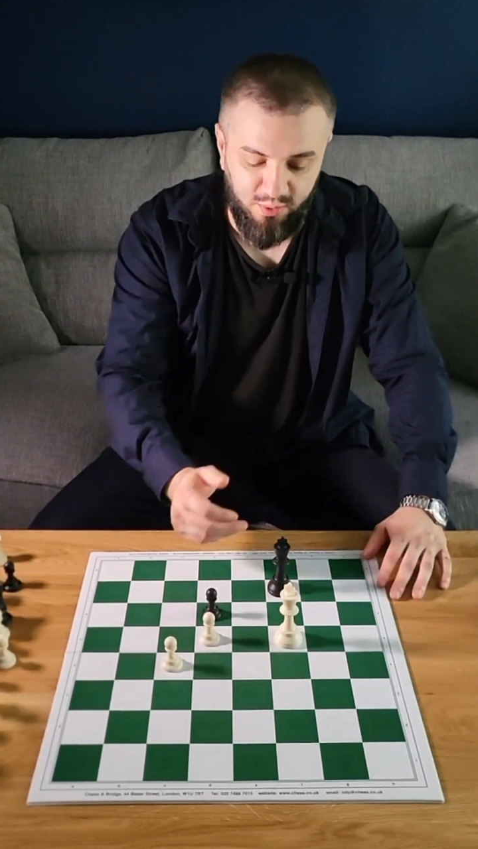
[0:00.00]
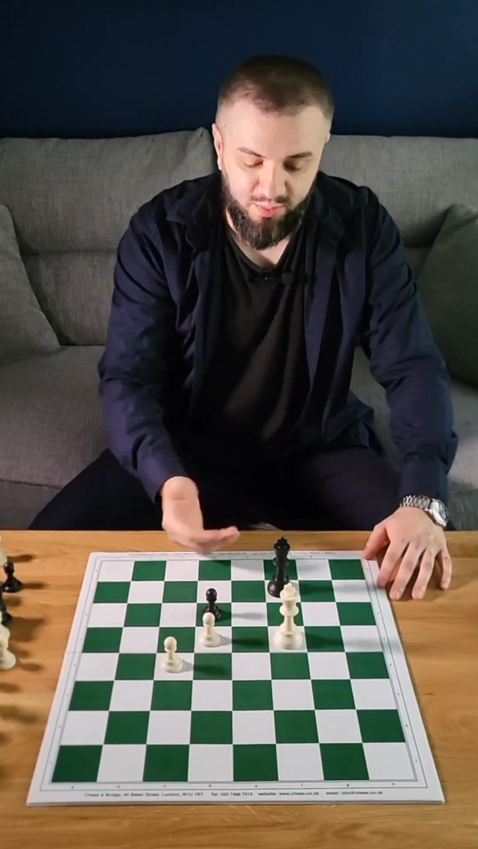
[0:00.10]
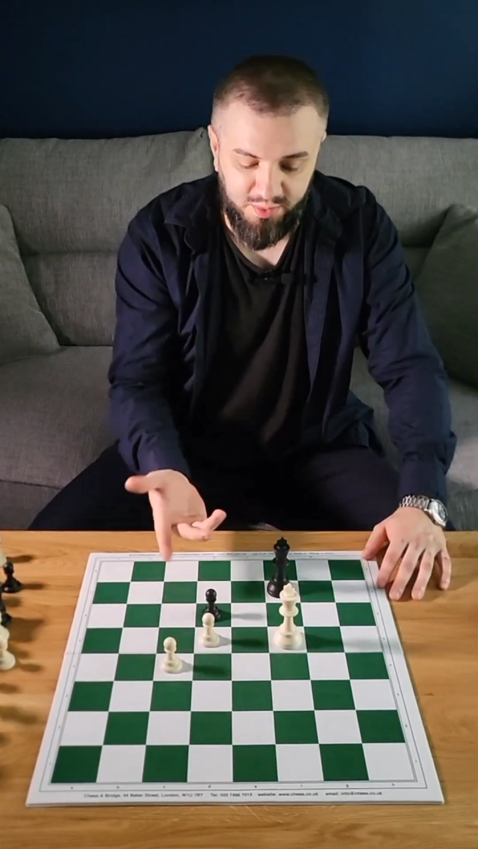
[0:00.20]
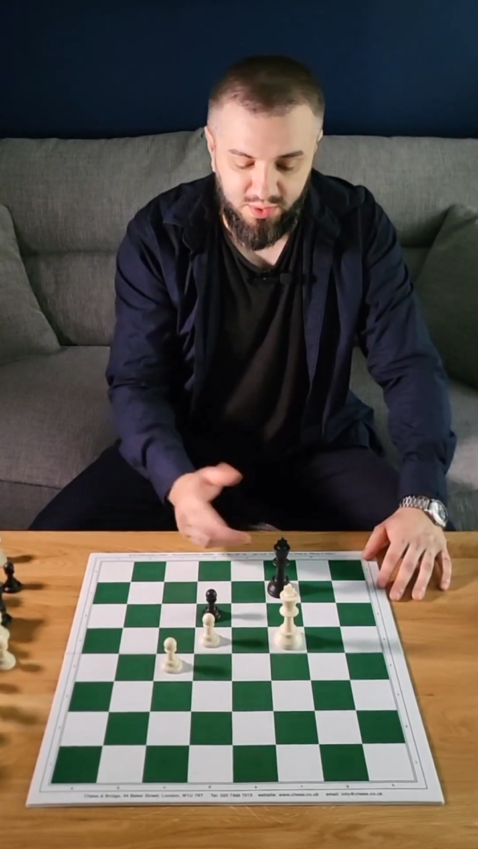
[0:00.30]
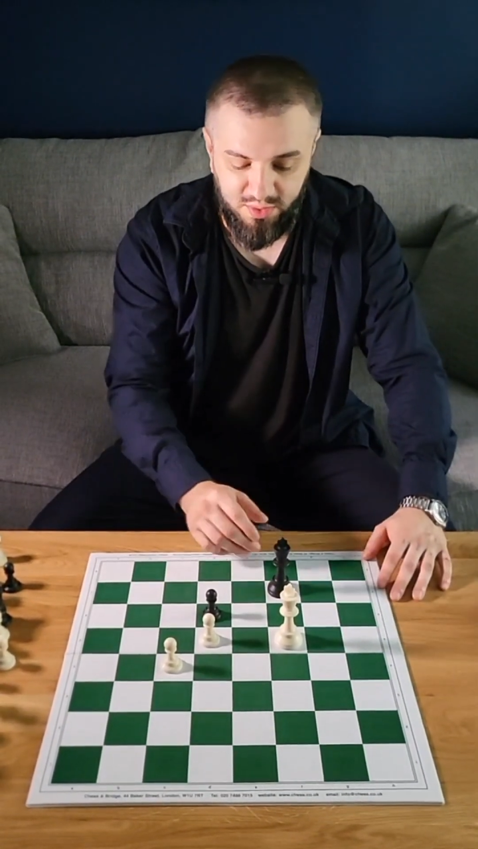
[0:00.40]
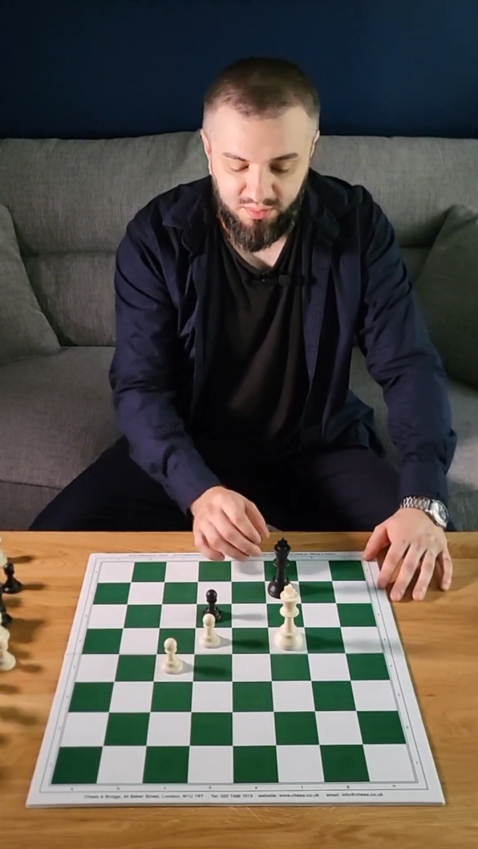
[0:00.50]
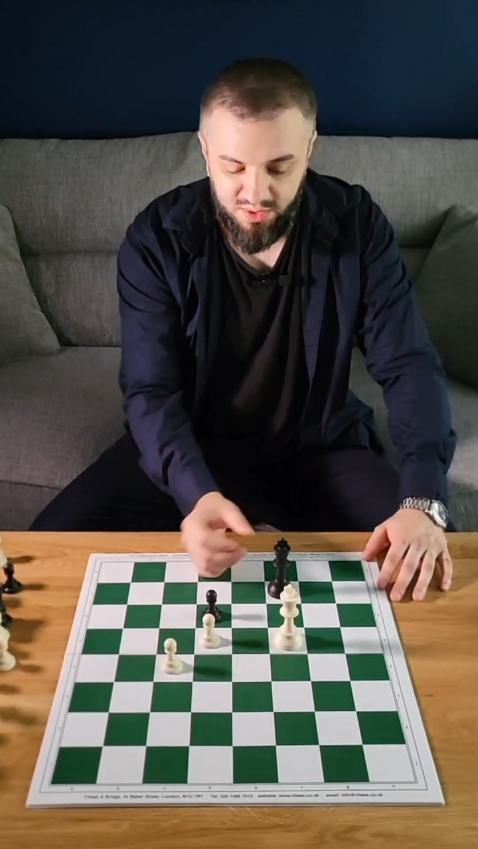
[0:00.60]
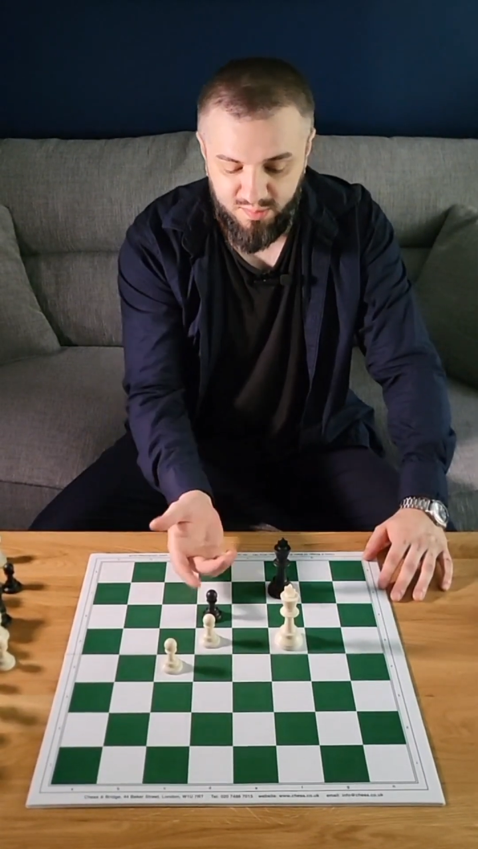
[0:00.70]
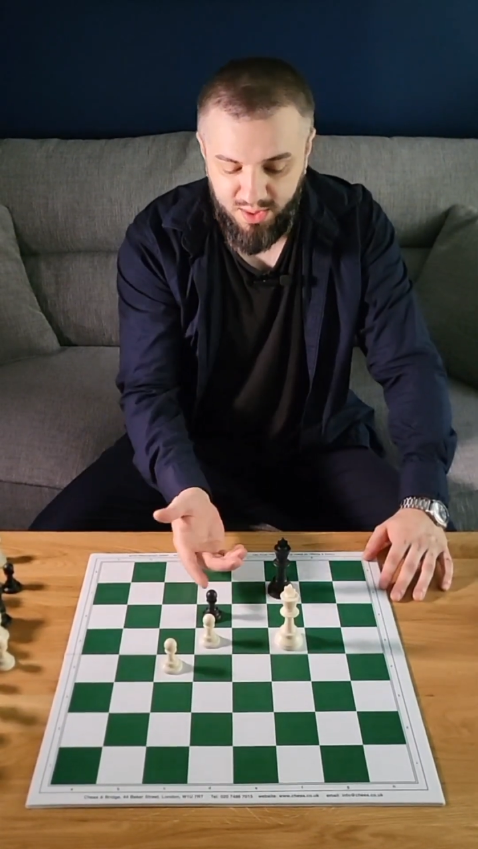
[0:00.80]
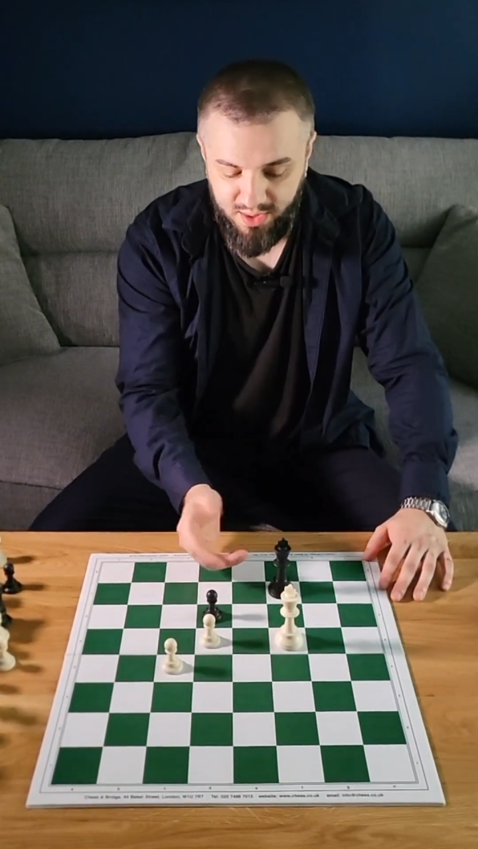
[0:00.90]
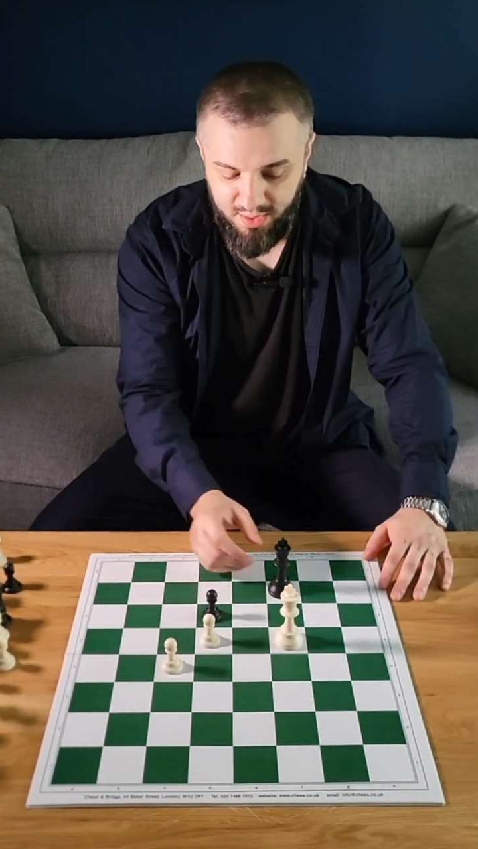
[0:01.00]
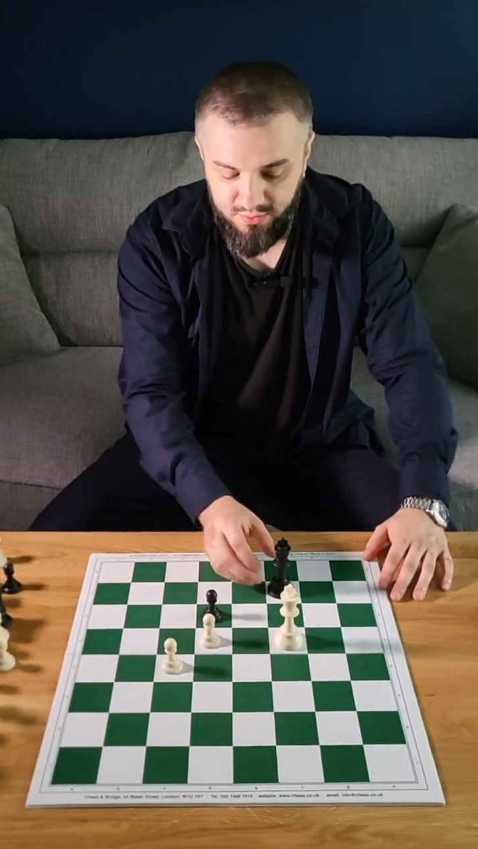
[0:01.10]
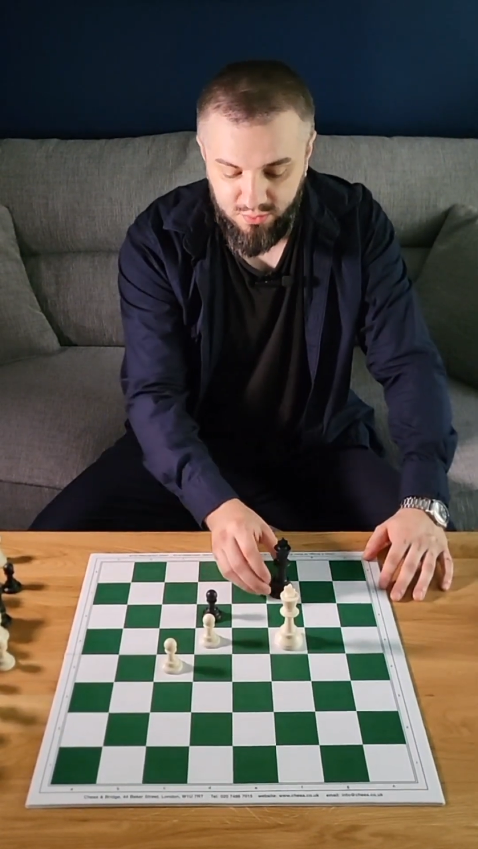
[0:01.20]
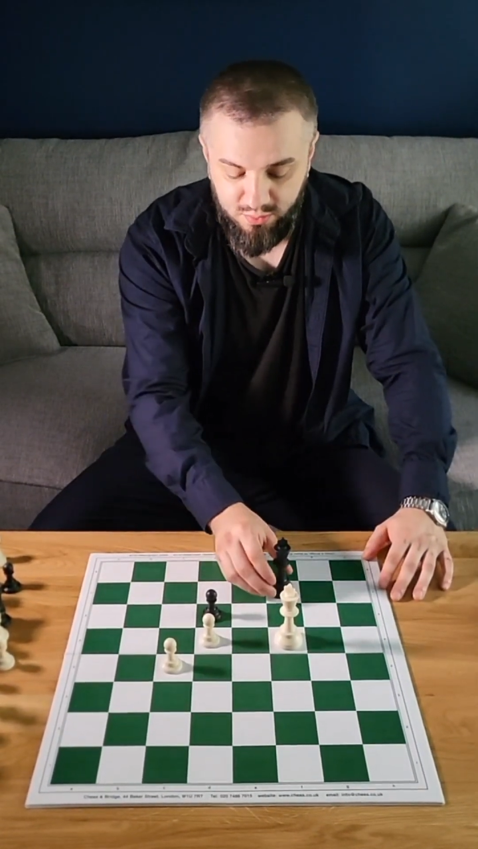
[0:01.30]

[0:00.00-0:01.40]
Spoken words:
position means black has to